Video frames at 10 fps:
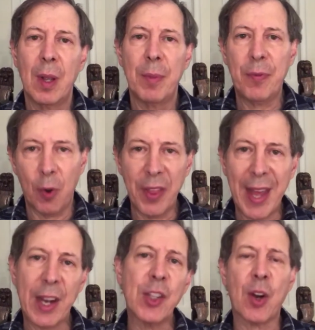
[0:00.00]
Before
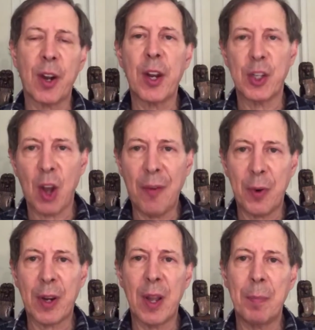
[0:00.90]
that, I started a
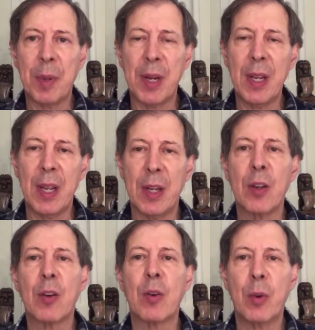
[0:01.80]
software company
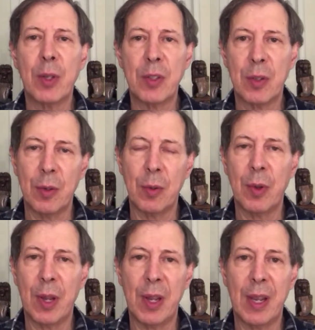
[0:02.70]
and grew it
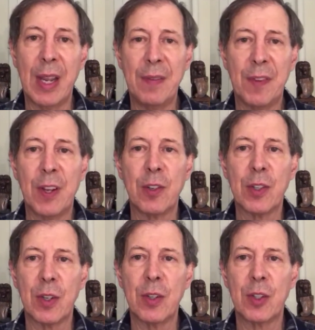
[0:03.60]
to uh, eight figures
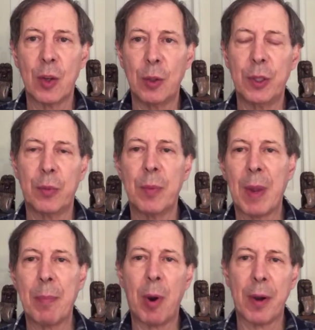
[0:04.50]
and sold it with
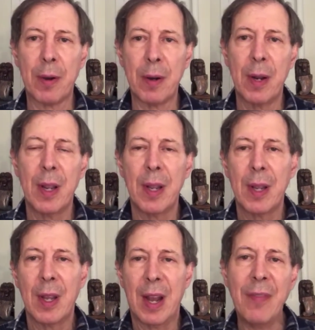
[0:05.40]
my partner.
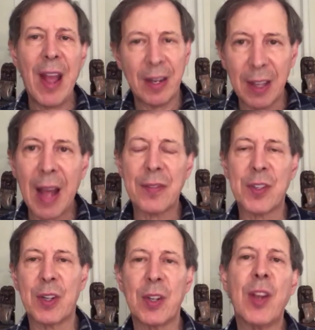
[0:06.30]
I've had a lot of
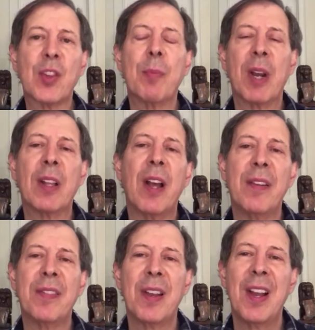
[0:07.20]
success in my
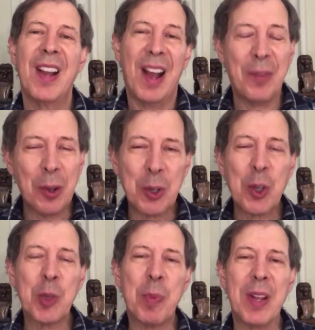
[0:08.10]
life. I've also
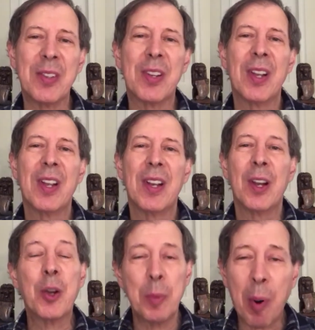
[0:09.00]
spent
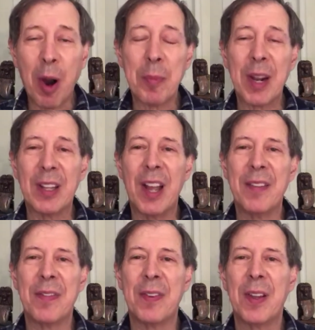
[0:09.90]
a good part of my
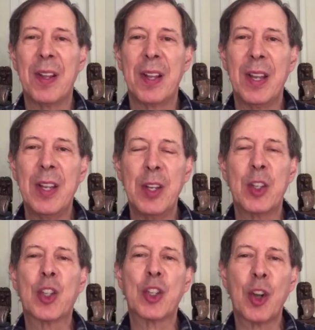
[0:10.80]
life in
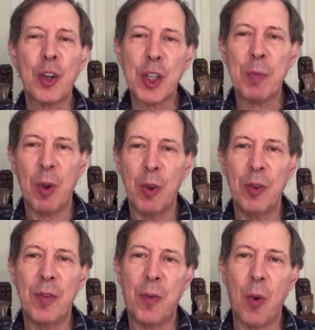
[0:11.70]
search
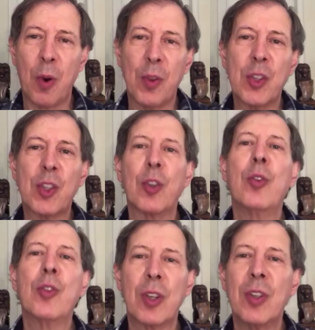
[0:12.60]
mode for the
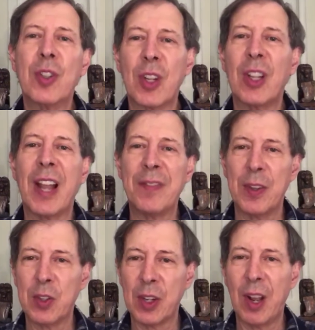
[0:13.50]
solutions to life
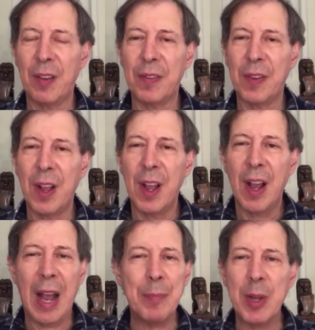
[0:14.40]
itself.
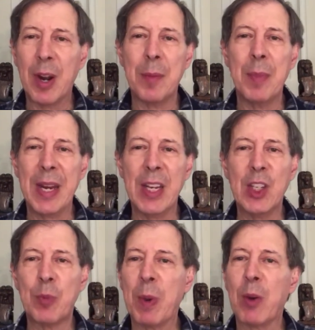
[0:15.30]
I've been on many
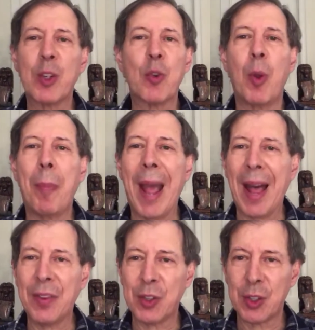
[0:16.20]
spiritual
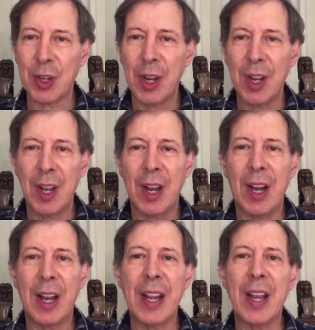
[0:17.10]
paths.
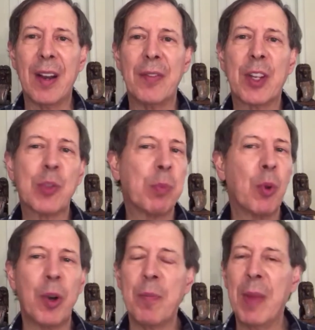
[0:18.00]
I have
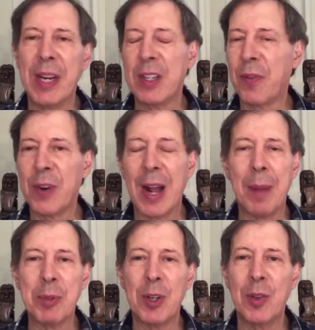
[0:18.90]
explored many different
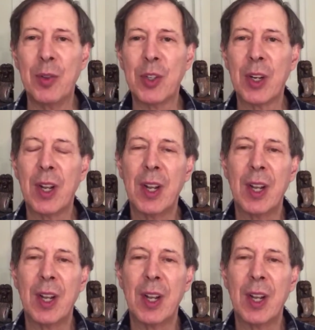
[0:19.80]
options.